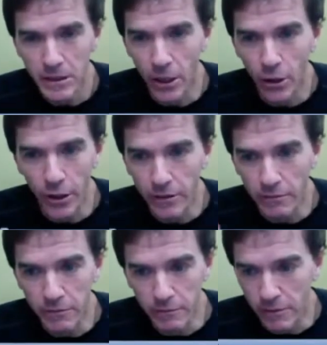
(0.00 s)

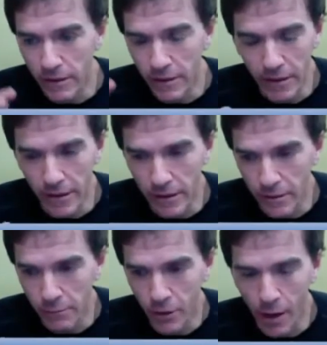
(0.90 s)
In a
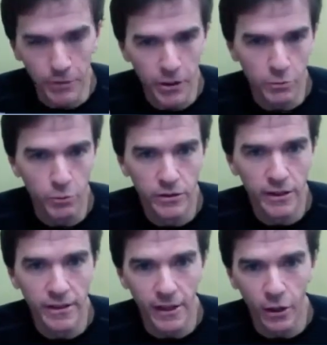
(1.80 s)
competition with
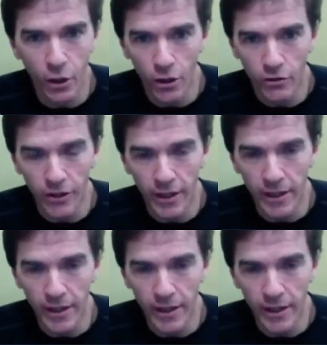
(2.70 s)
DSLRs,